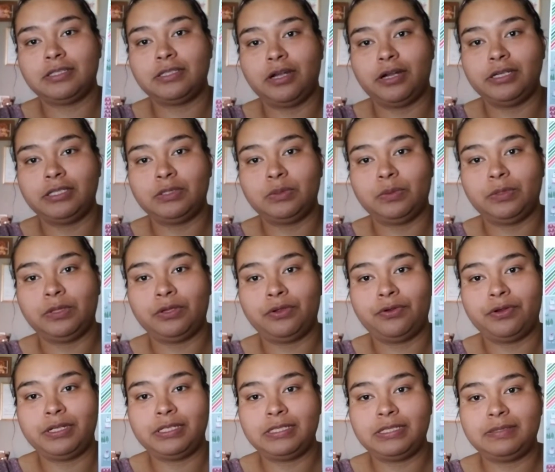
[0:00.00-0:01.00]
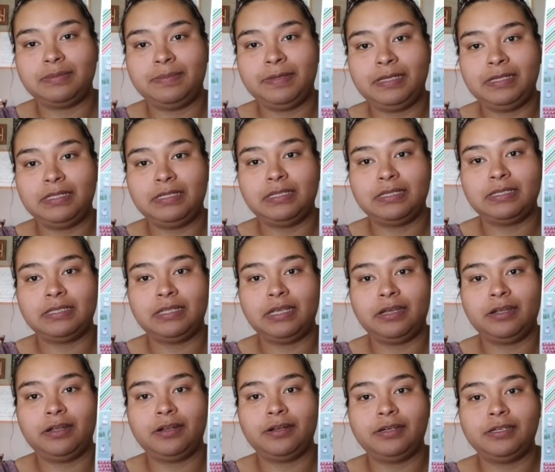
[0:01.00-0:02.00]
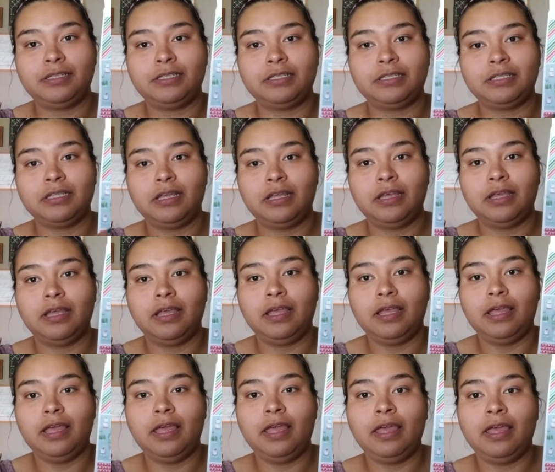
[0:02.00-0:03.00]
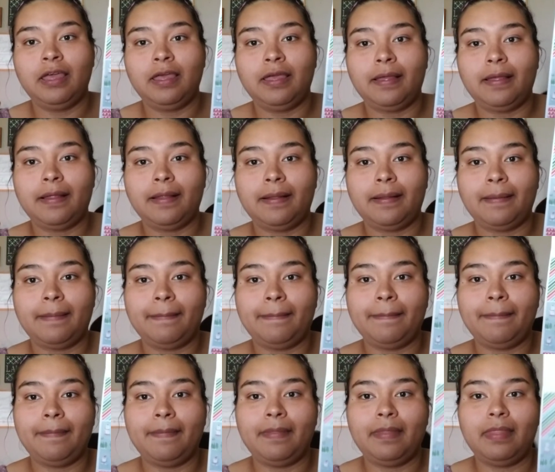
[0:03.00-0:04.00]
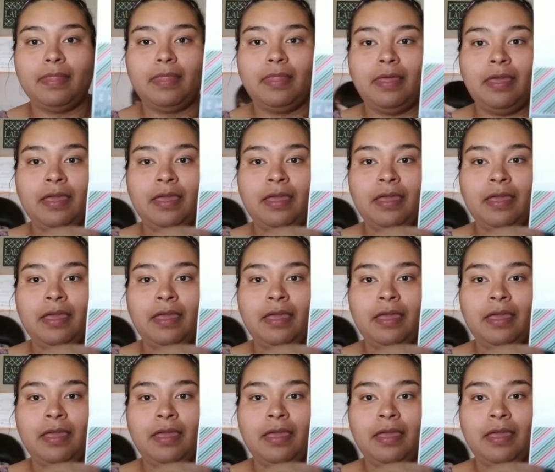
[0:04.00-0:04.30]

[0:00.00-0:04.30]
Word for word: starts with Christmas stickers. I like these Christmas stickers.